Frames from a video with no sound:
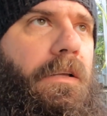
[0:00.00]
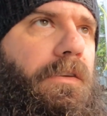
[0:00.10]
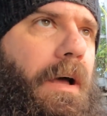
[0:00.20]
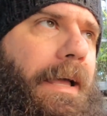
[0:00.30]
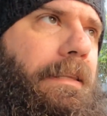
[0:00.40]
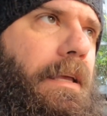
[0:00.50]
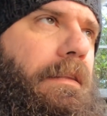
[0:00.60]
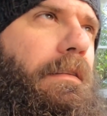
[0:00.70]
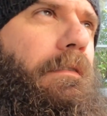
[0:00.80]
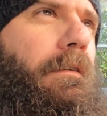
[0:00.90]
So I did
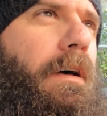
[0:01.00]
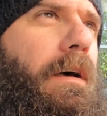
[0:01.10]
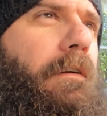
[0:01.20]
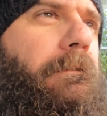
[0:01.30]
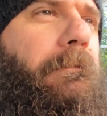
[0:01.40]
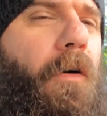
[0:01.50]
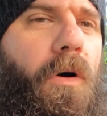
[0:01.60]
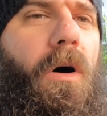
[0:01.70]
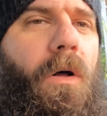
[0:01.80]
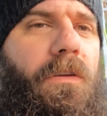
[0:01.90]

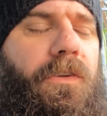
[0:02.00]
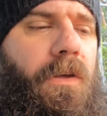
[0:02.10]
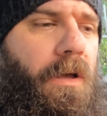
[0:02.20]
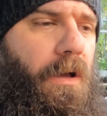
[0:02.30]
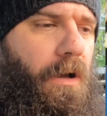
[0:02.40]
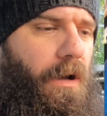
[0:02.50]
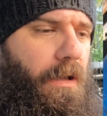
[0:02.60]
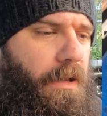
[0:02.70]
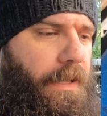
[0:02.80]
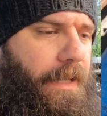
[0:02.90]
4 holes
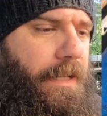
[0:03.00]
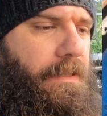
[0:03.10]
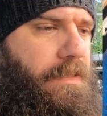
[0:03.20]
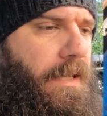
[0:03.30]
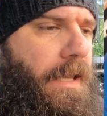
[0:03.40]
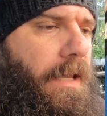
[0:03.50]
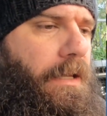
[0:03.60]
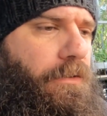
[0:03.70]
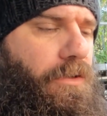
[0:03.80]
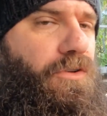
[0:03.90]
in it
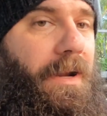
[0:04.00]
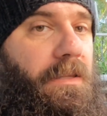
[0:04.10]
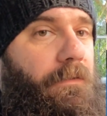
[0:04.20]
to drain